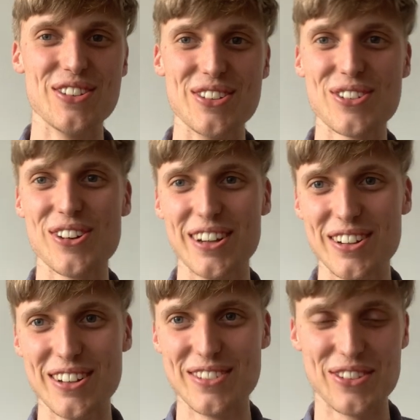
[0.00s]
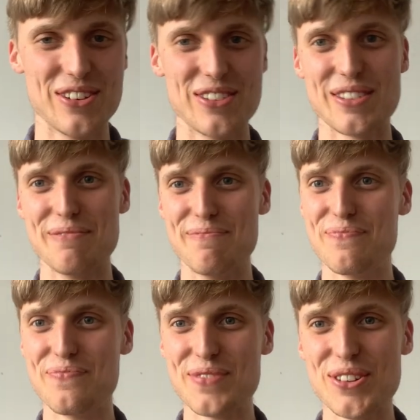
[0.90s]
It was quite good, although there's some
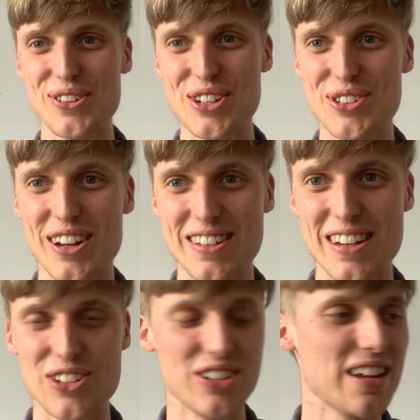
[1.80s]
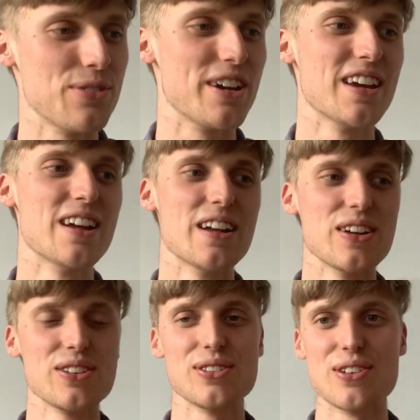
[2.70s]
dodgy translations anyway.
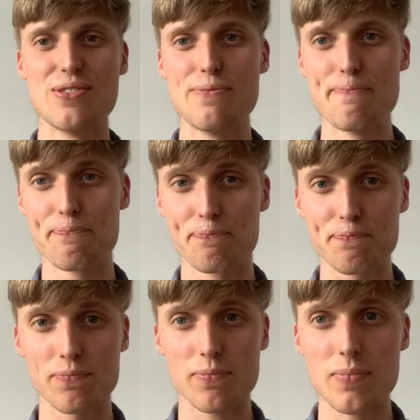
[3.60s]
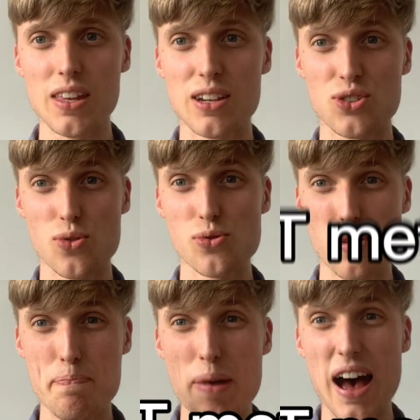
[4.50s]
So it's called
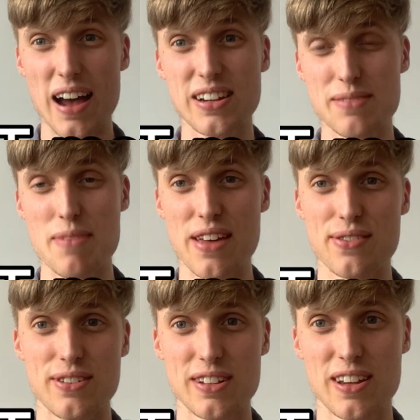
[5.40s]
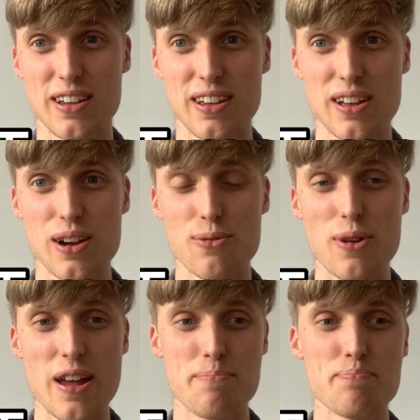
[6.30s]
the PACT method,
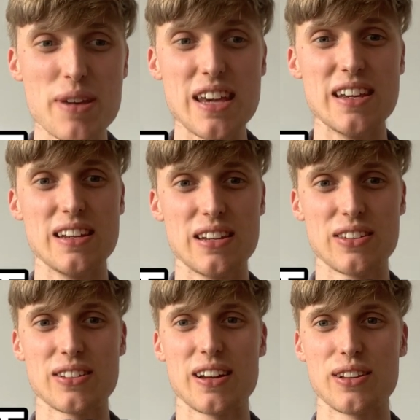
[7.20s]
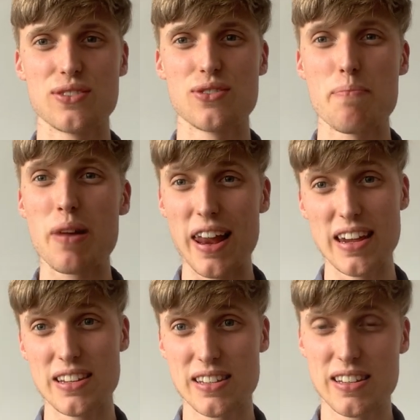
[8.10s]
where P stands for
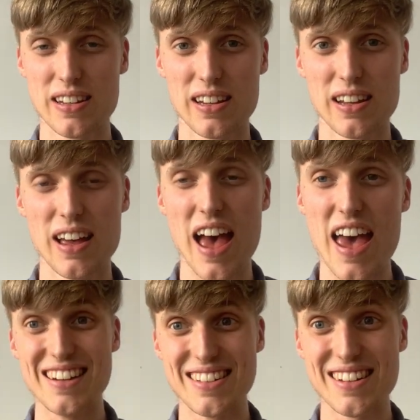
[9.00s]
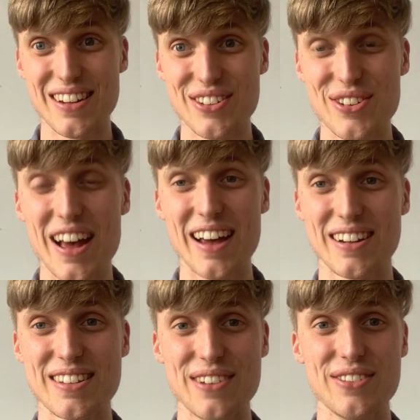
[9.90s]
place, A stands for
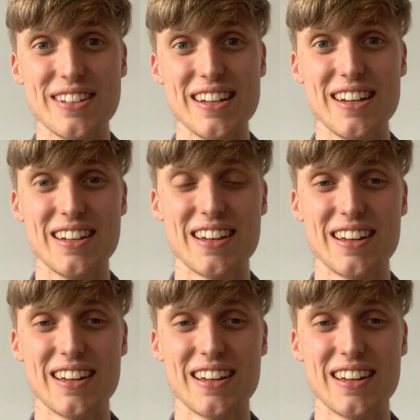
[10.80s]
activity,